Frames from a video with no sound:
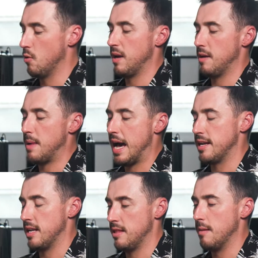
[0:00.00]
bit of
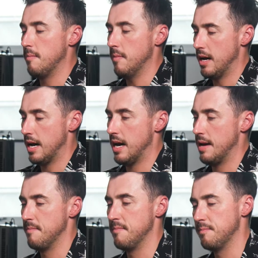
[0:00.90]
padding in them,
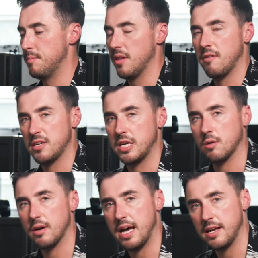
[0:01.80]
but they're actually
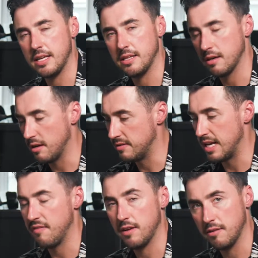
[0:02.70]
quite handy. I
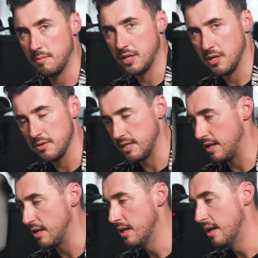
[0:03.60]
definitely have been
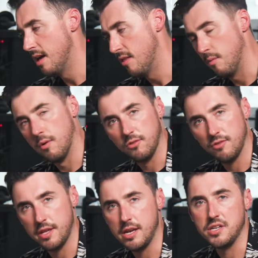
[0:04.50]
using the ones
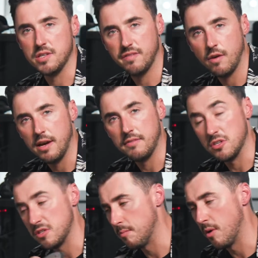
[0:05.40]
for the Ninja 5
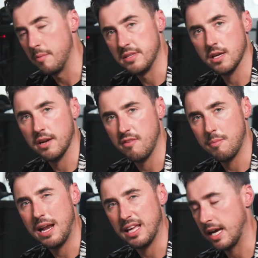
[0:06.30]
just to pop inside of a
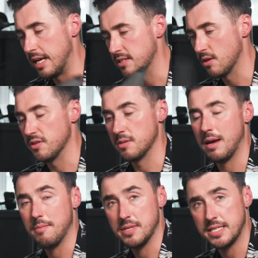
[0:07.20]
Peli case, not as a
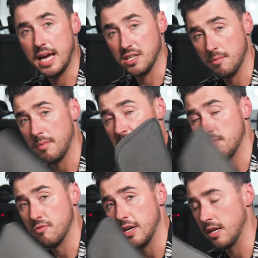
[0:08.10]
main protection, but it's
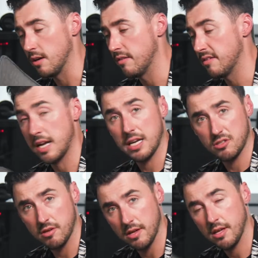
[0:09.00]
really good as an
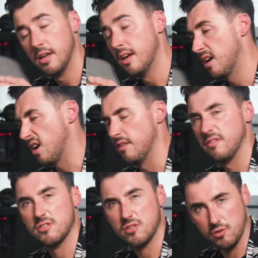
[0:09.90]
extra kind
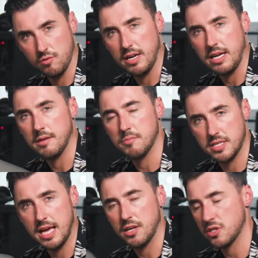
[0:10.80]
of screen
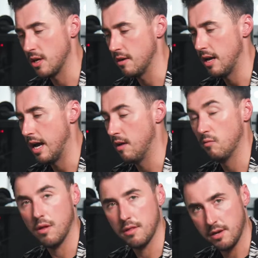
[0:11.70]
protection
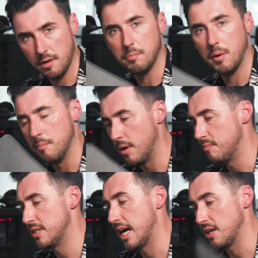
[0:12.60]
rather than a bumper
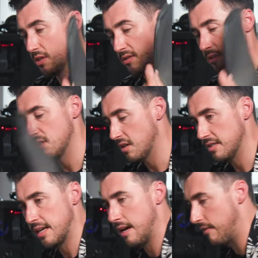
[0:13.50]
protection. So it's
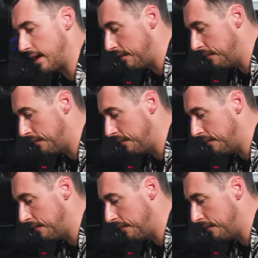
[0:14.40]
nice to have that.